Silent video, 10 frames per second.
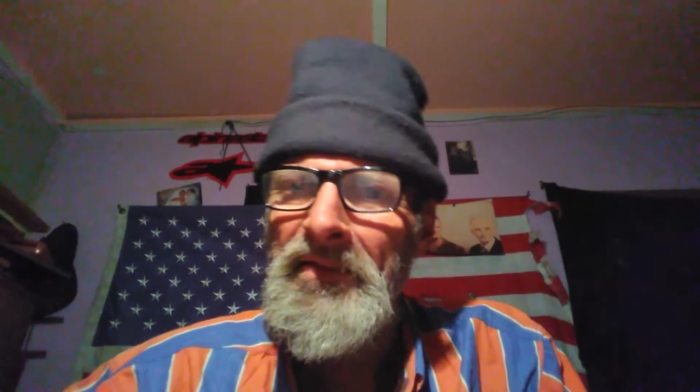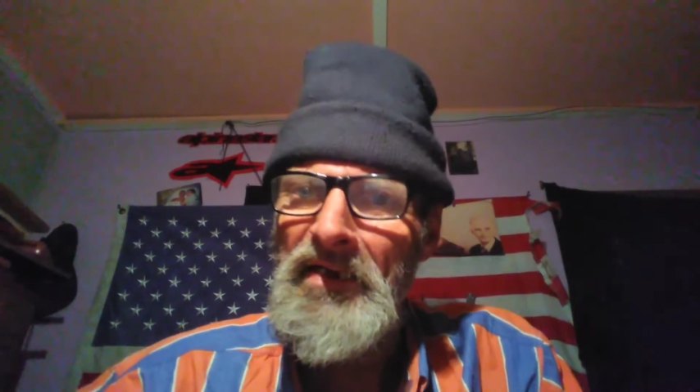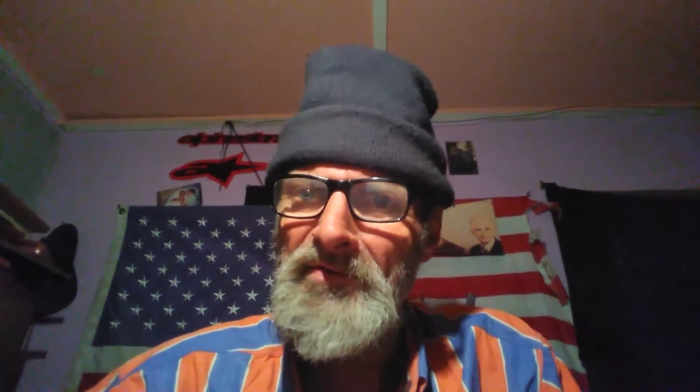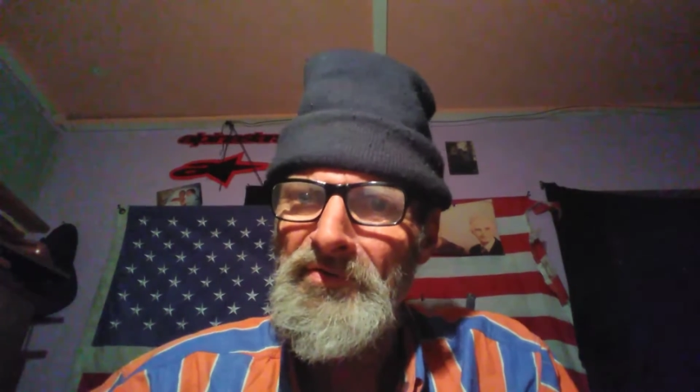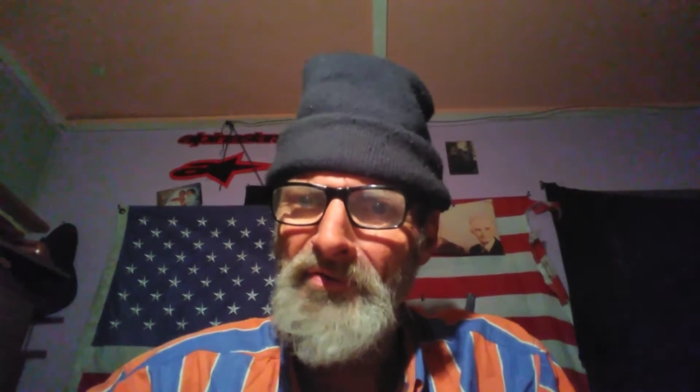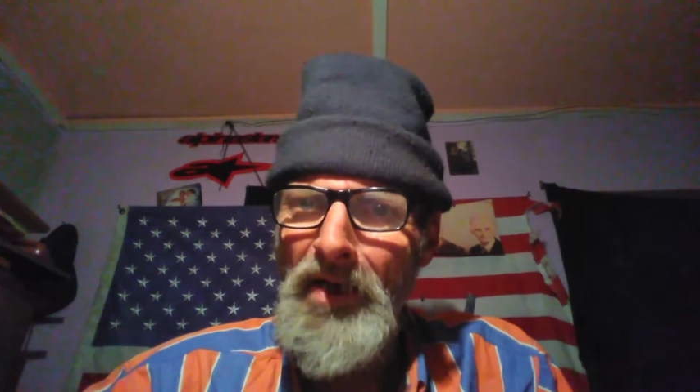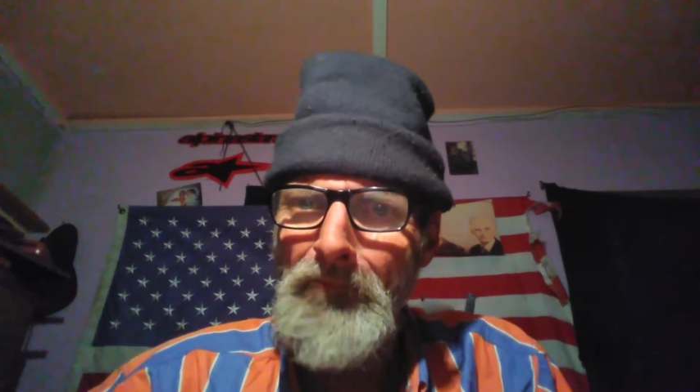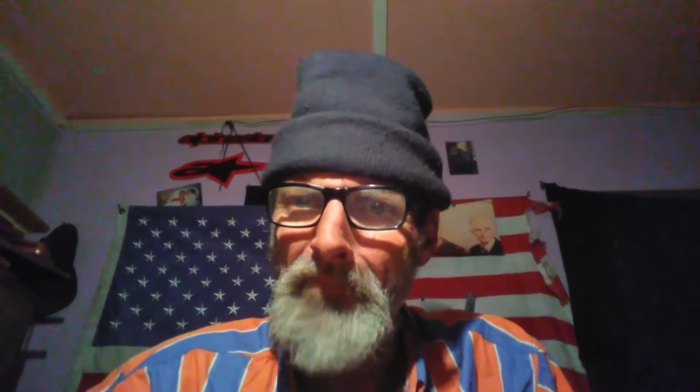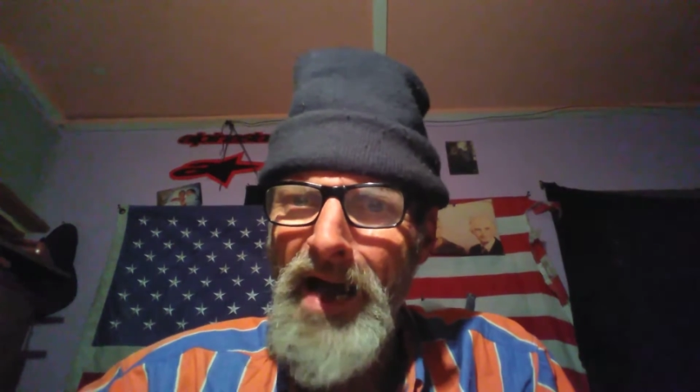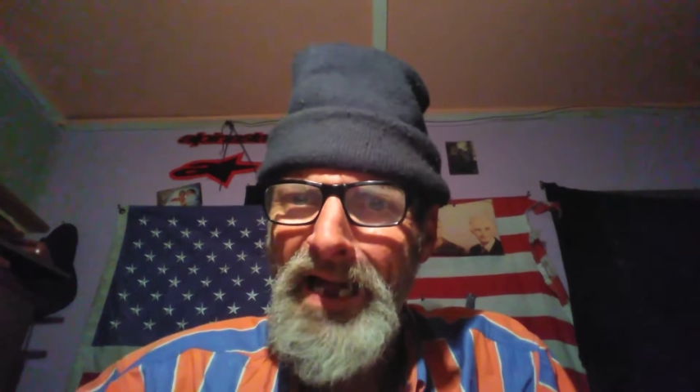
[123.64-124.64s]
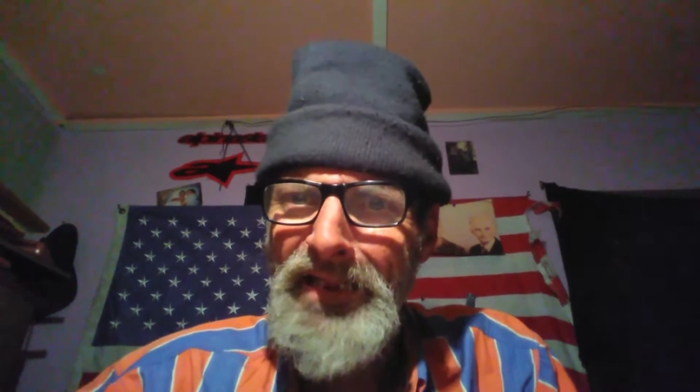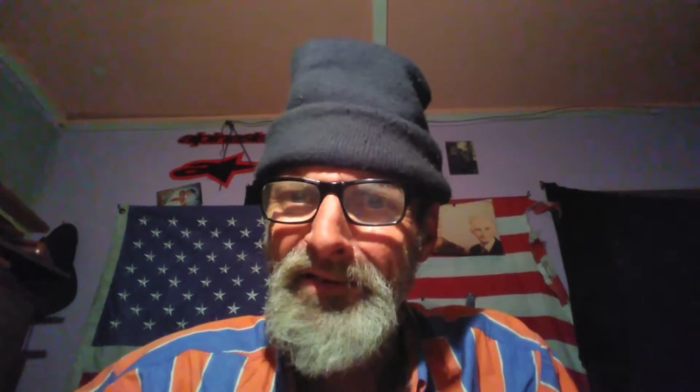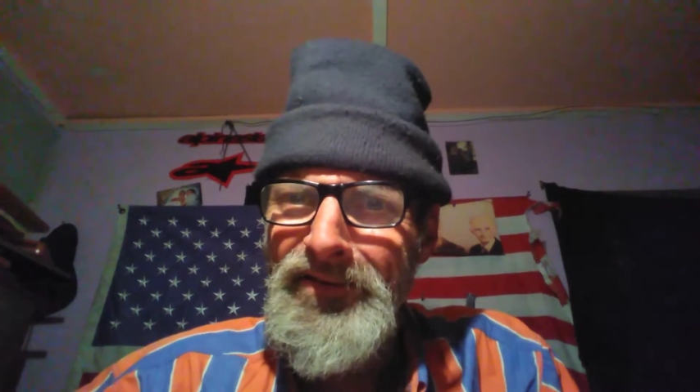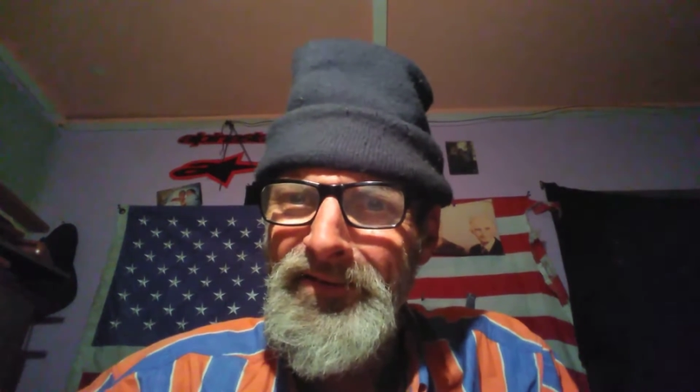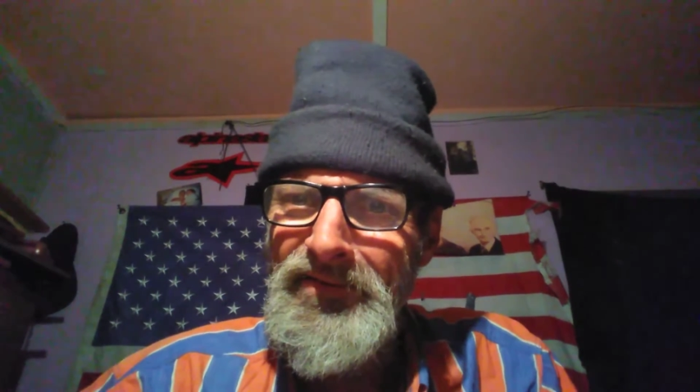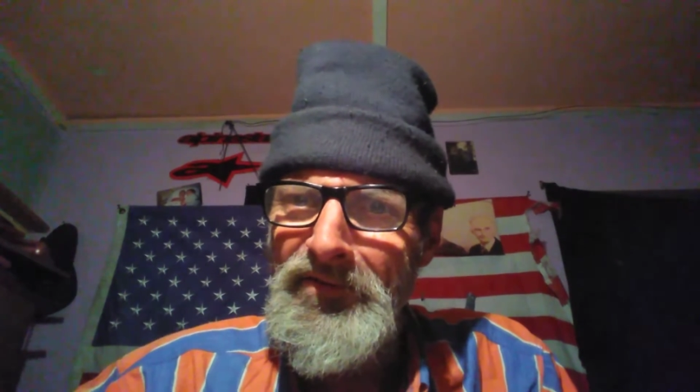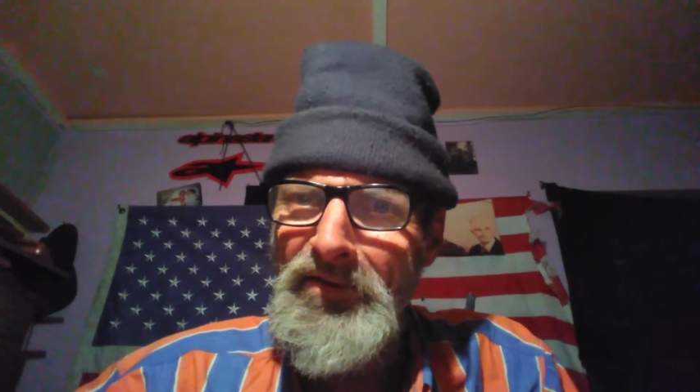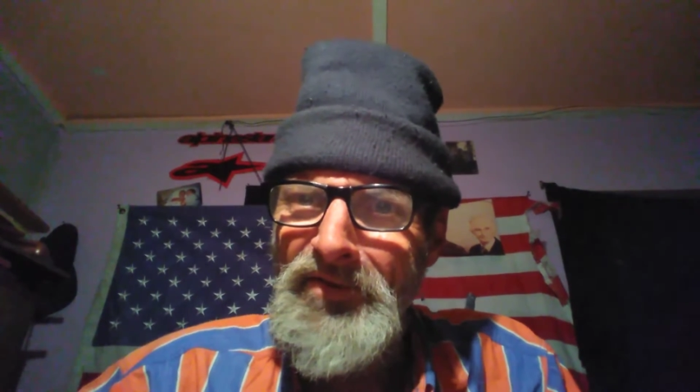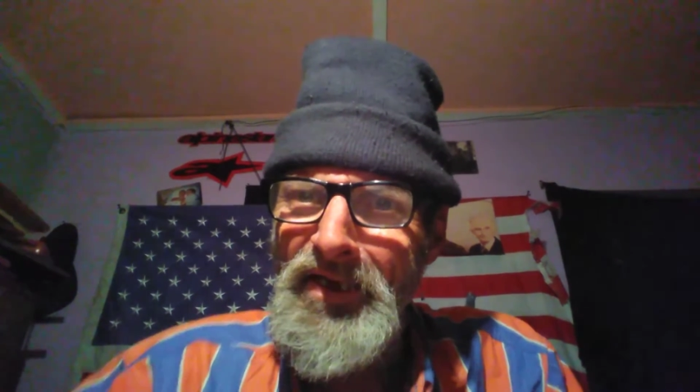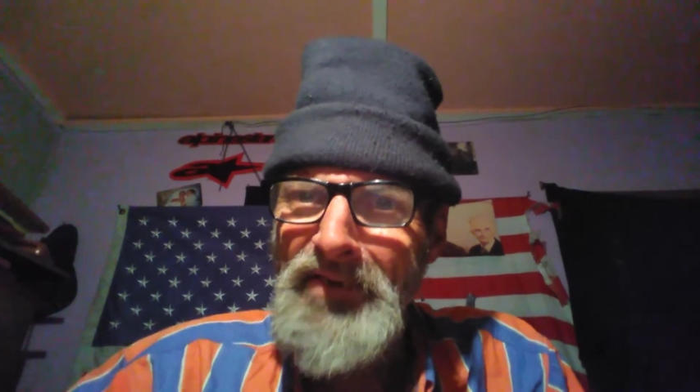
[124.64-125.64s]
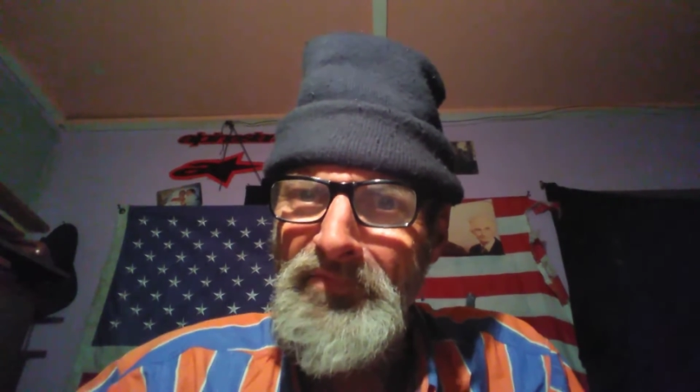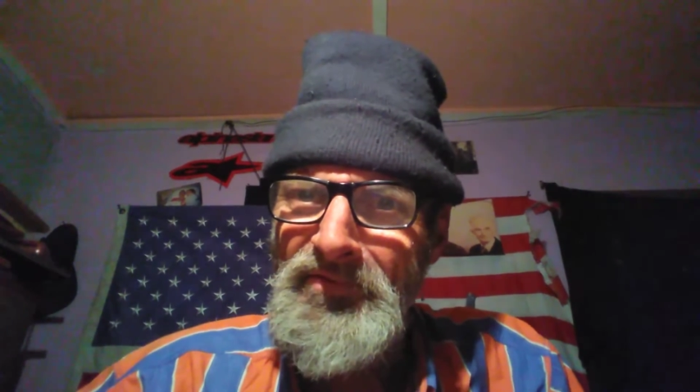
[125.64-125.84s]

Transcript: that's somebody in the deep